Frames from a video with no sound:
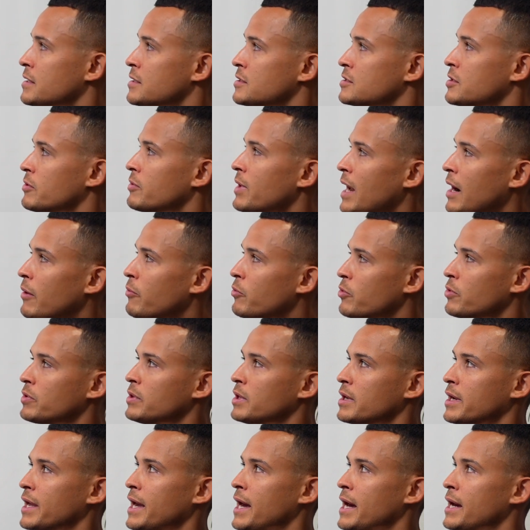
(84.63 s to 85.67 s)
So now when we
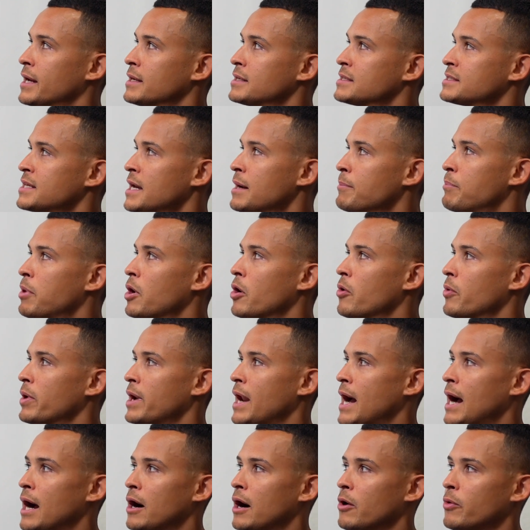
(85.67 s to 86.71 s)
look at tempo and
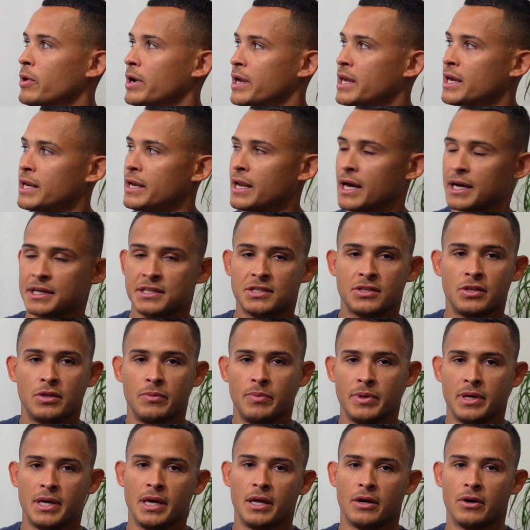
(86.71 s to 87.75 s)
how it connects to the
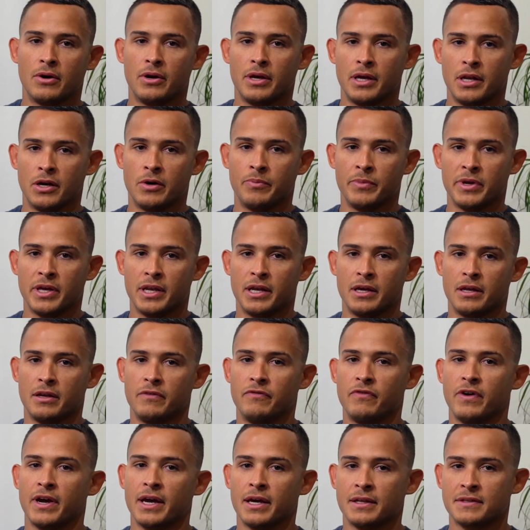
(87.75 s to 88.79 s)
beginner, intermediate, and
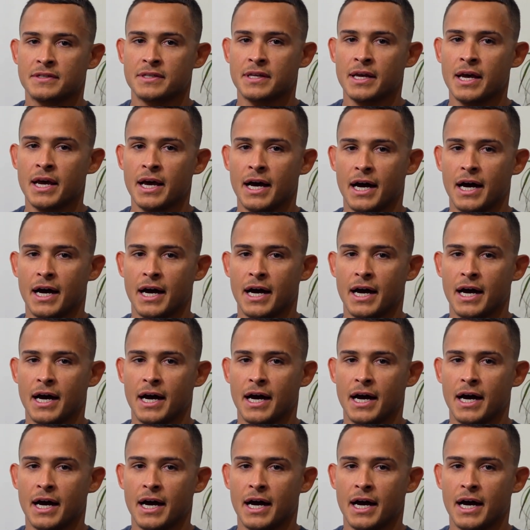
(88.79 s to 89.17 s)
advanced,